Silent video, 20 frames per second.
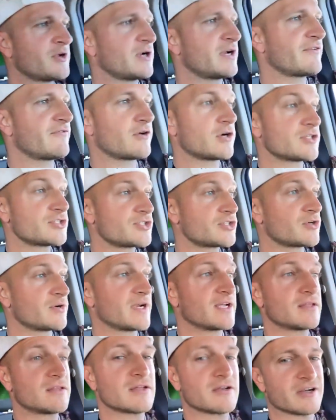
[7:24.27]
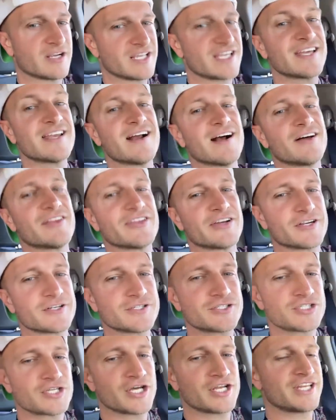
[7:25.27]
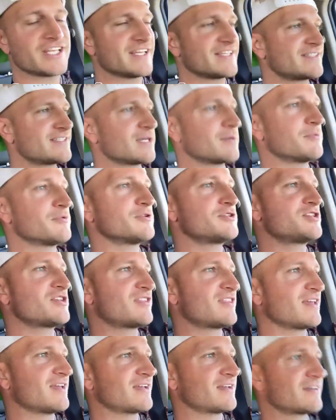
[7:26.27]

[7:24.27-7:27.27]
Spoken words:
versus terrain theory. Get out there, study it. Tell me what you think.